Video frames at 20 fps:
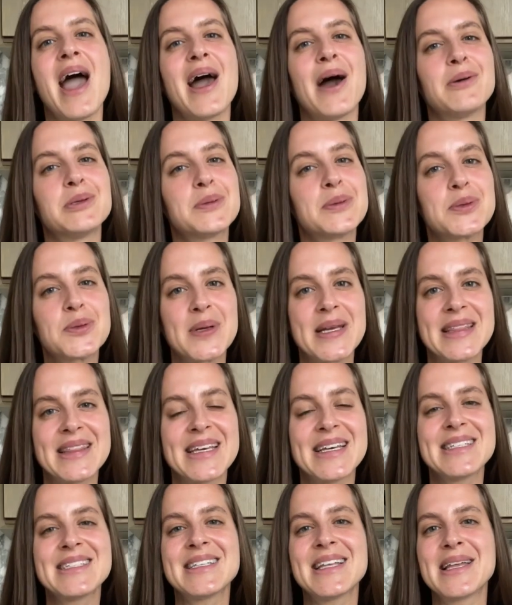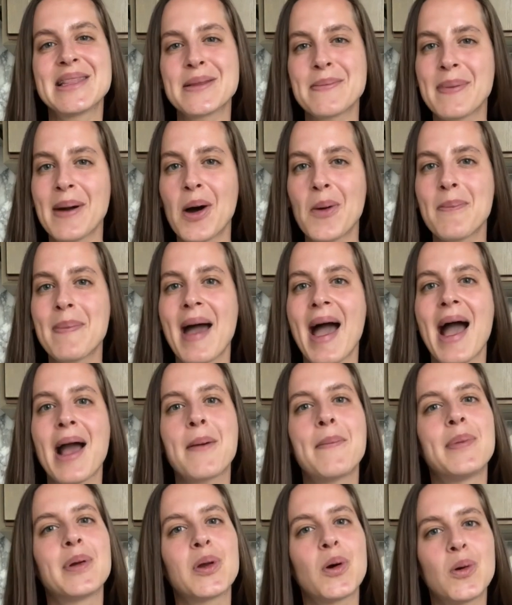I was between this and the belt bag,
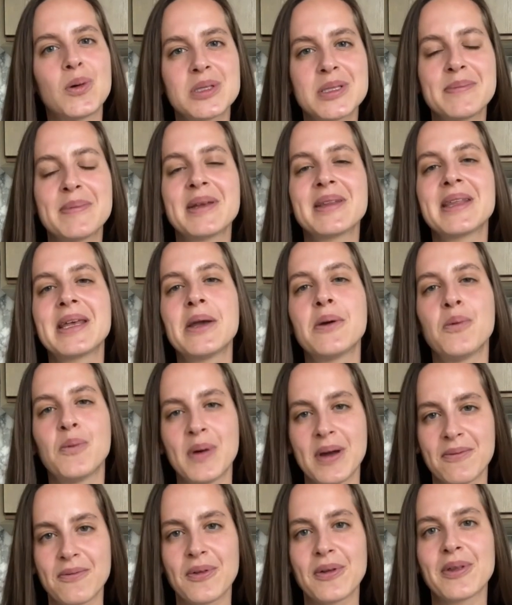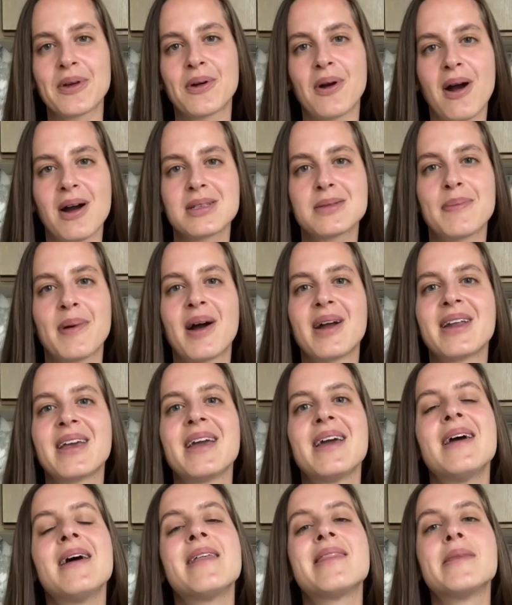but ultimately went for the crossbody.
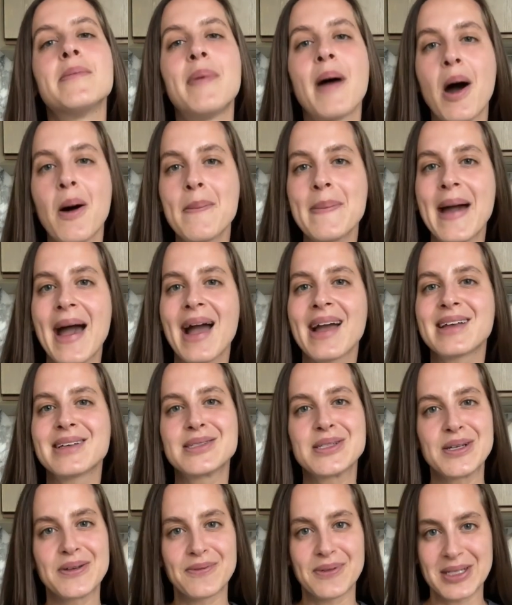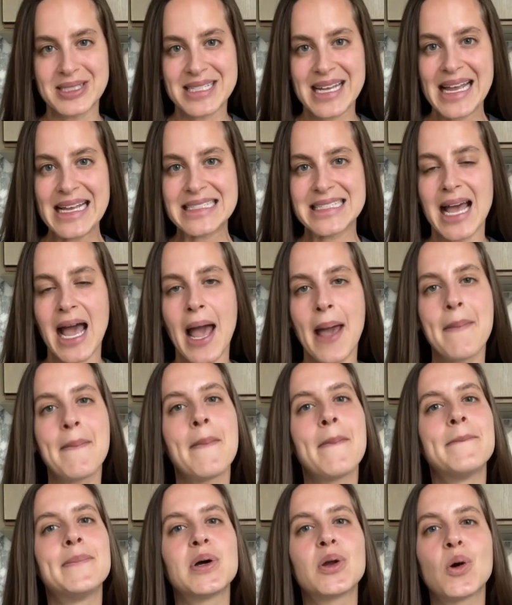The belt bag is good for daytime,
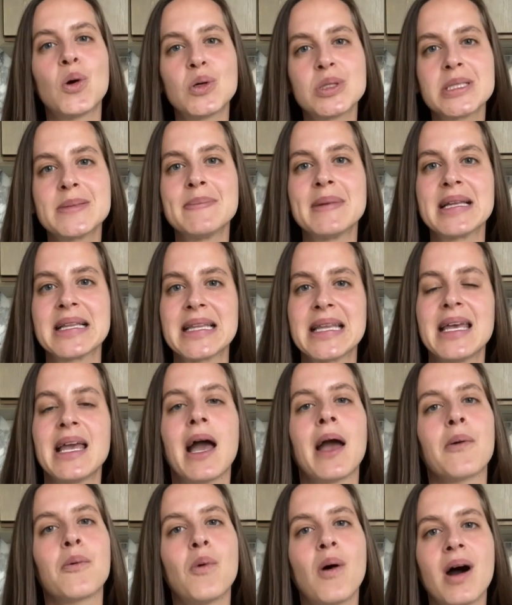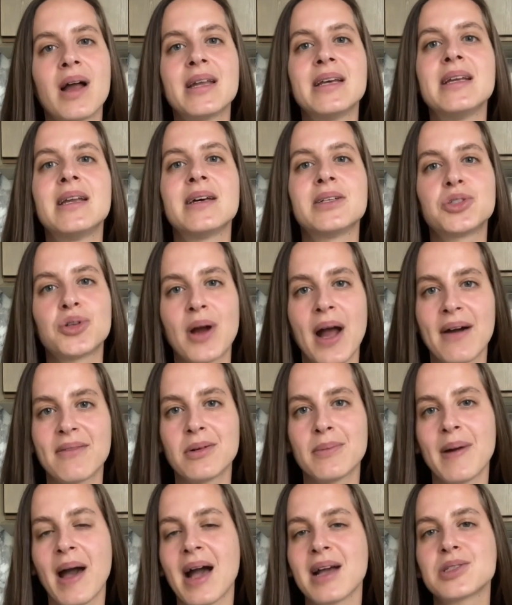but ultimately I wanted a travel
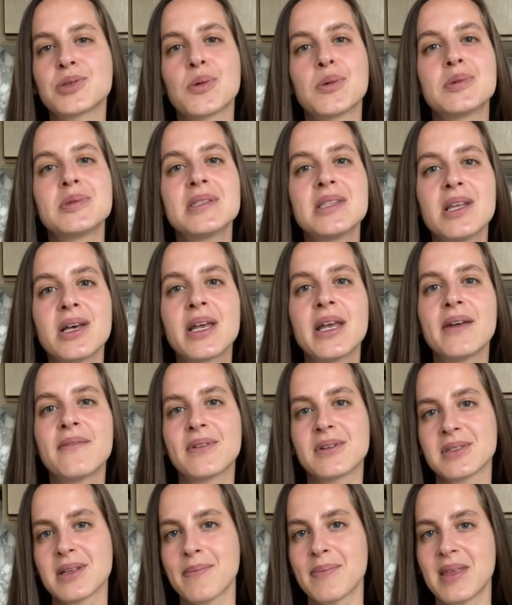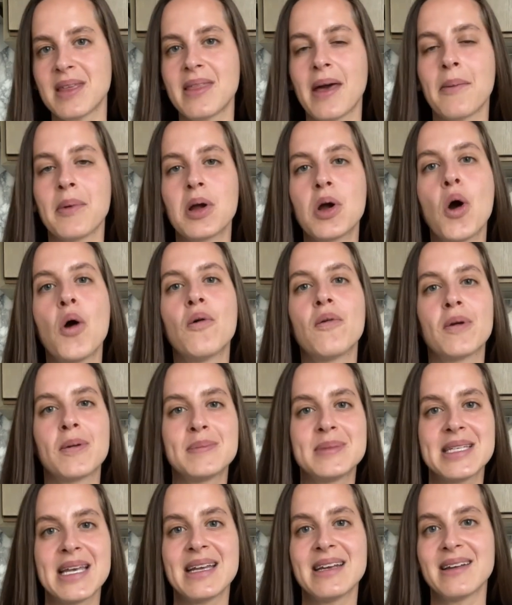bag, so I was looking for something that would go from
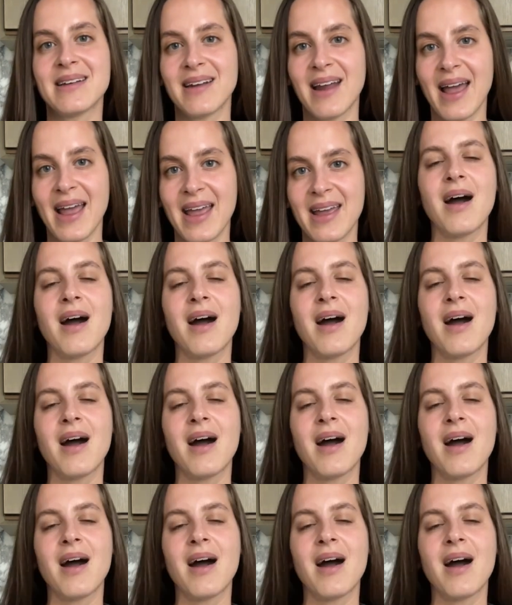day to night.